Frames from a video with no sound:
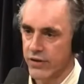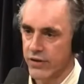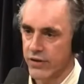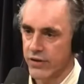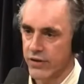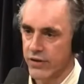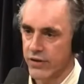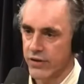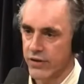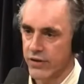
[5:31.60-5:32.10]

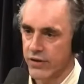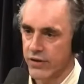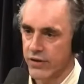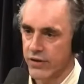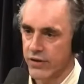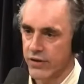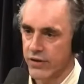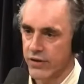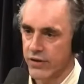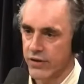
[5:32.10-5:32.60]

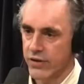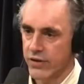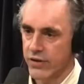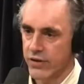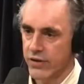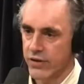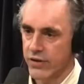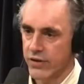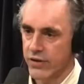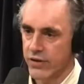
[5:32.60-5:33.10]

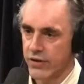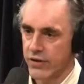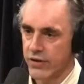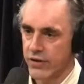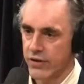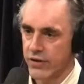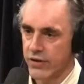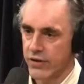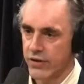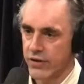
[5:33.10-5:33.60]

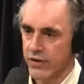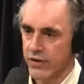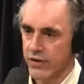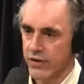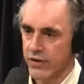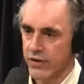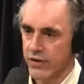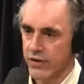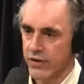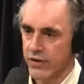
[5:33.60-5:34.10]

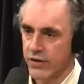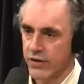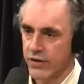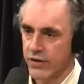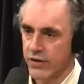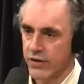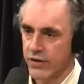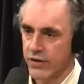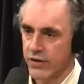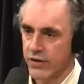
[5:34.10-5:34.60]

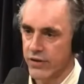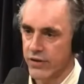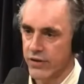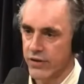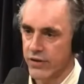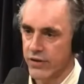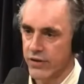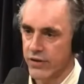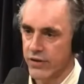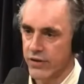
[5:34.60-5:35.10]

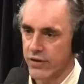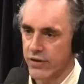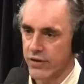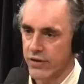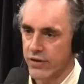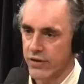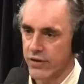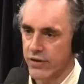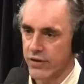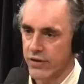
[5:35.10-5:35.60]

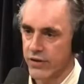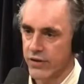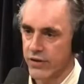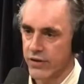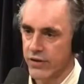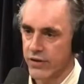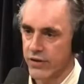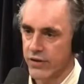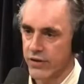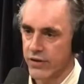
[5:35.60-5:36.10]
The face doesn't move, so there is nothing to read.